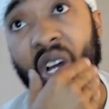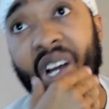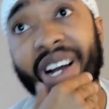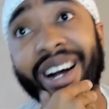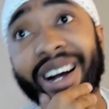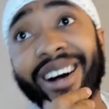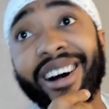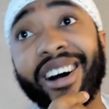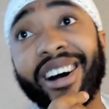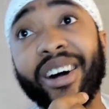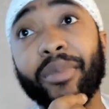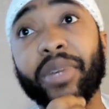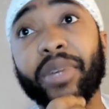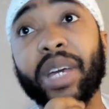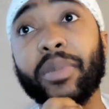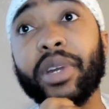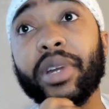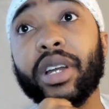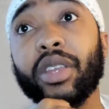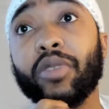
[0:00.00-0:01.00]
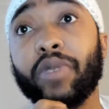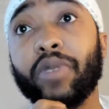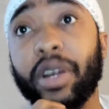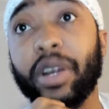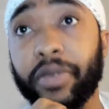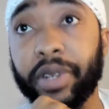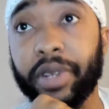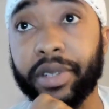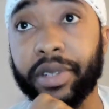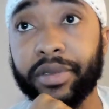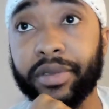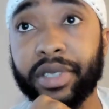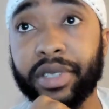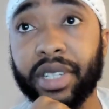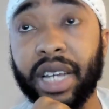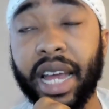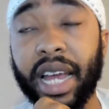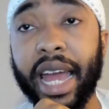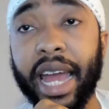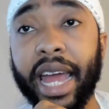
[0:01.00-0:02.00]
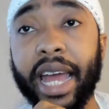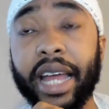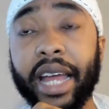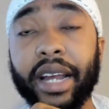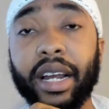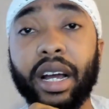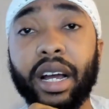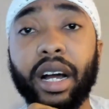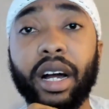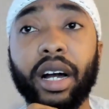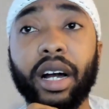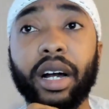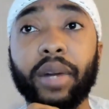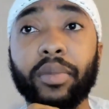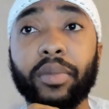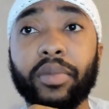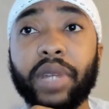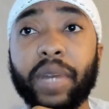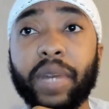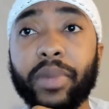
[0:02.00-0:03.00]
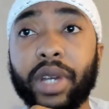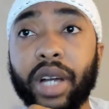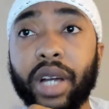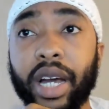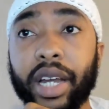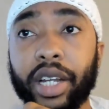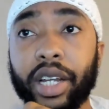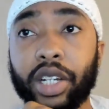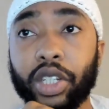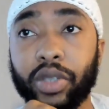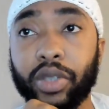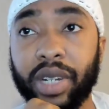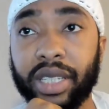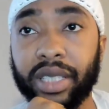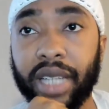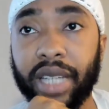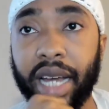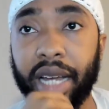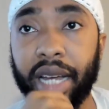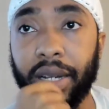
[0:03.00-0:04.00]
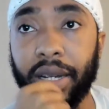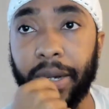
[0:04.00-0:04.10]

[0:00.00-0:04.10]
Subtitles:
Give me another reference, and let me go ahead and address that.